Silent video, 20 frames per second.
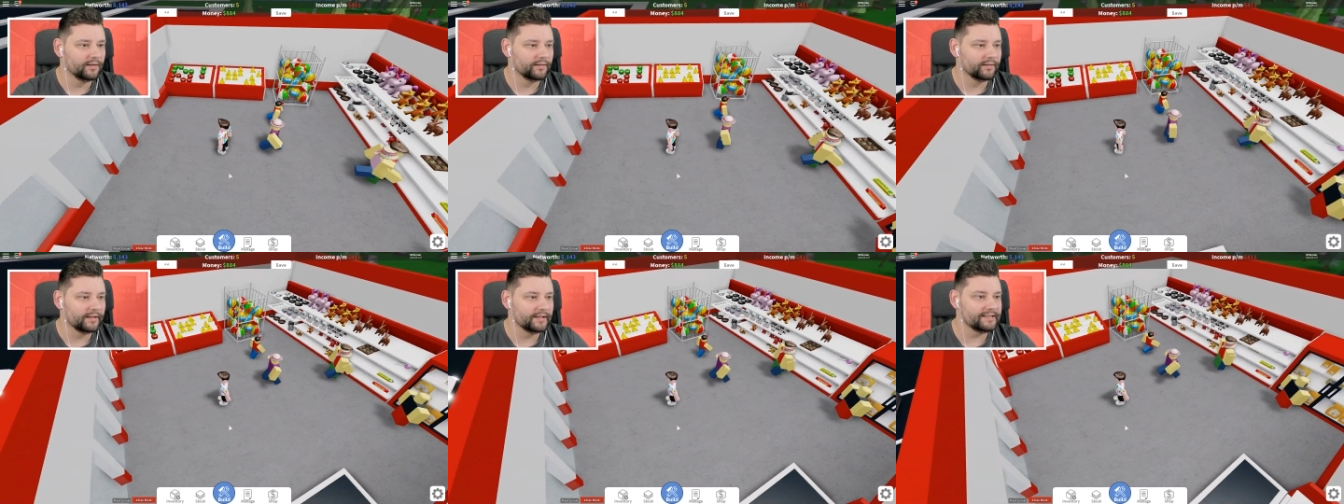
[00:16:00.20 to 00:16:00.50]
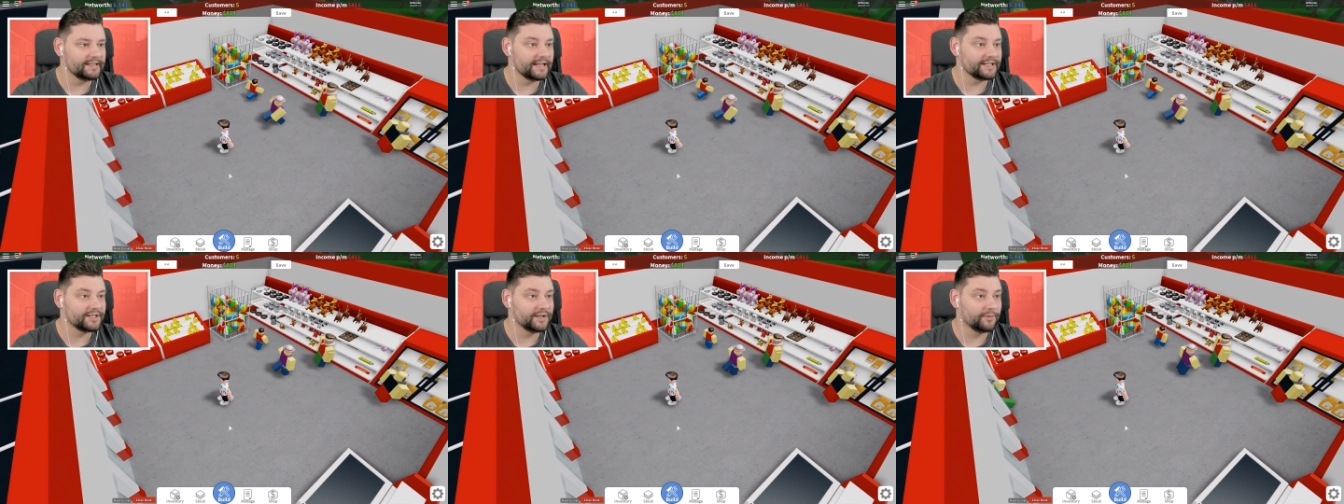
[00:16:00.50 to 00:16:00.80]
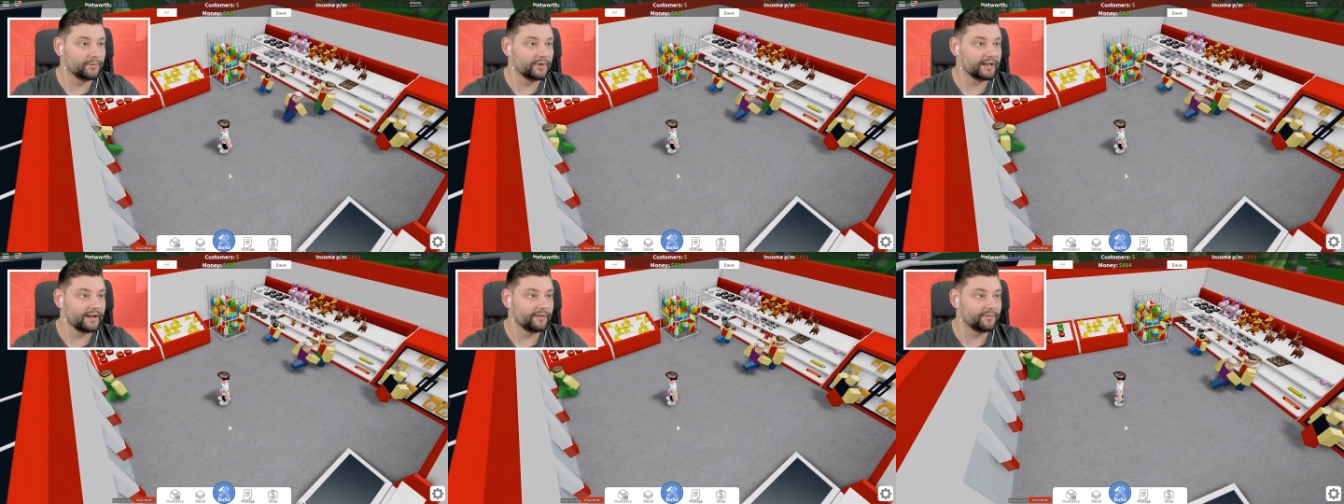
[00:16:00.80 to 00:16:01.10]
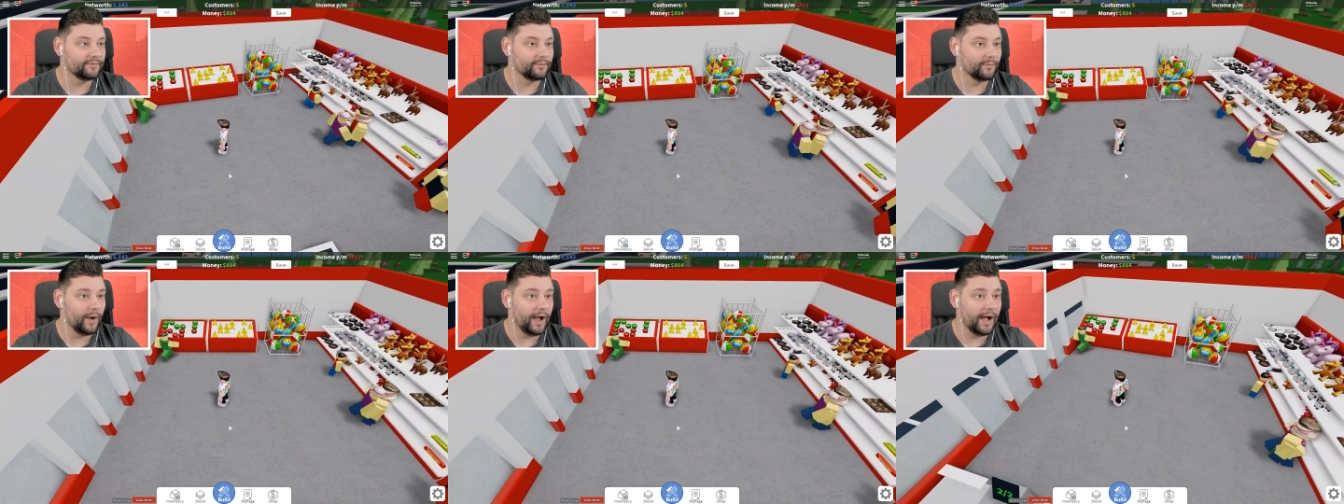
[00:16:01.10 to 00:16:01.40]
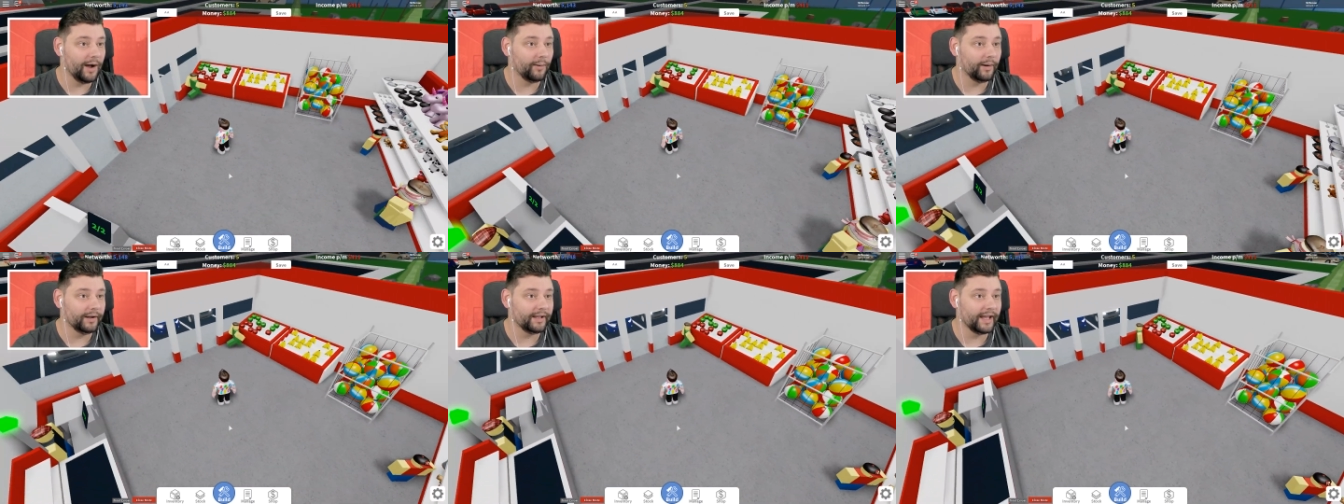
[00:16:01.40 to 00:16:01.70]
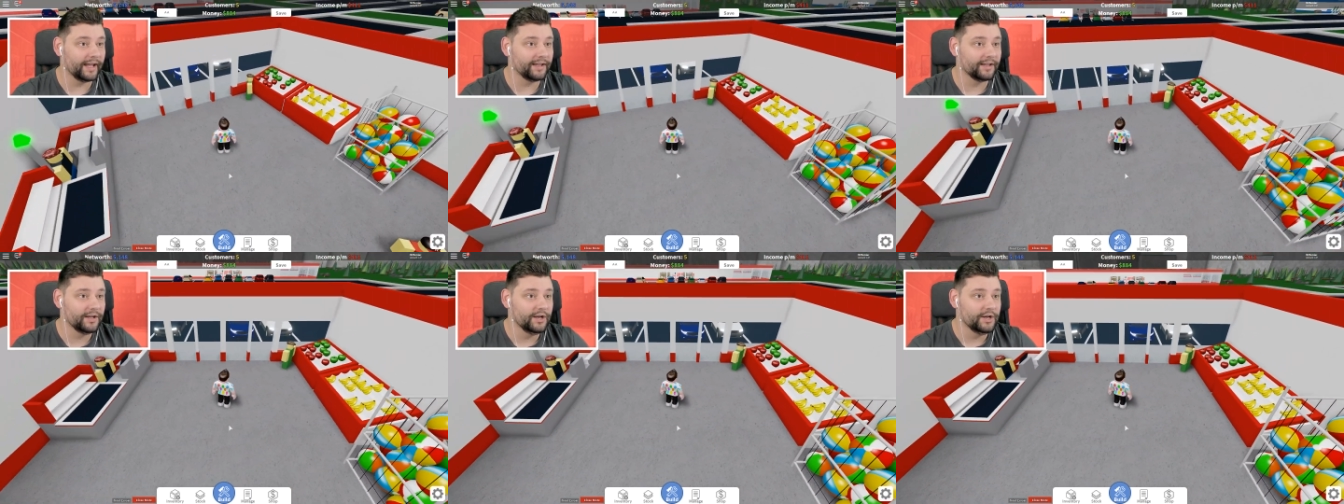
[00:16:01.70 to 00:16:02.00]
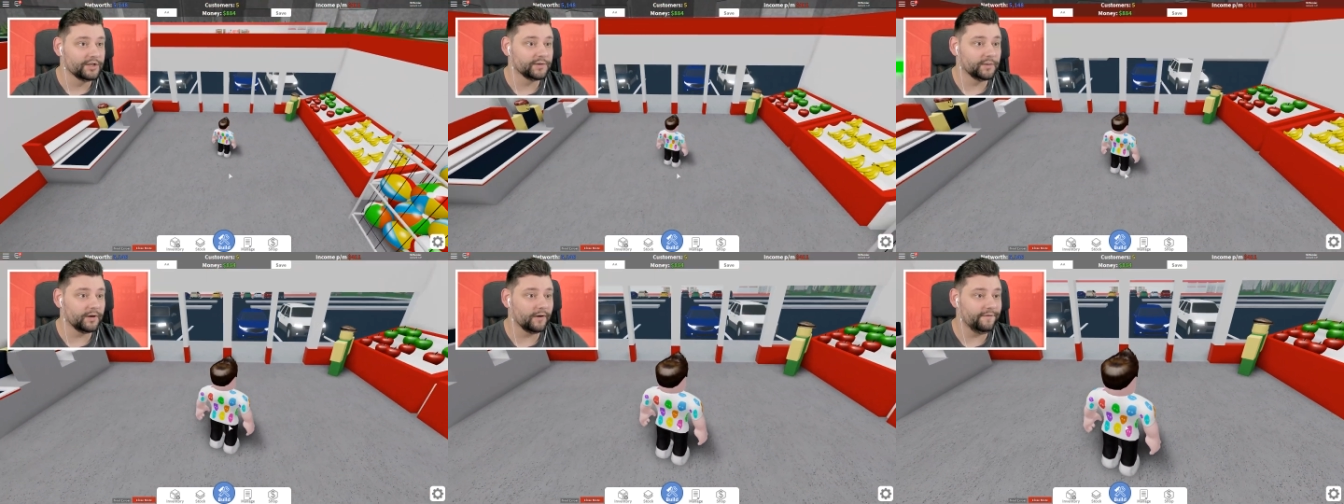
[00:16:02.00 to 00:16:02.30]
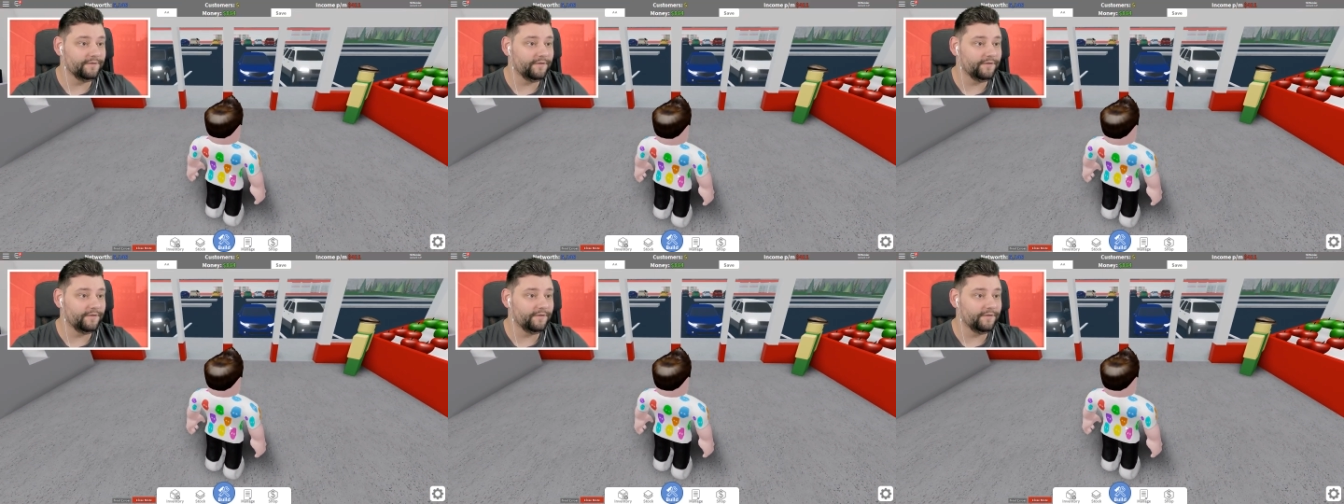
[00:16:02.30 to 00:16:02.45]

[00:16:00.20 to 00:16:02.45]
This is actually, we're gonna, wow, okay. So we've got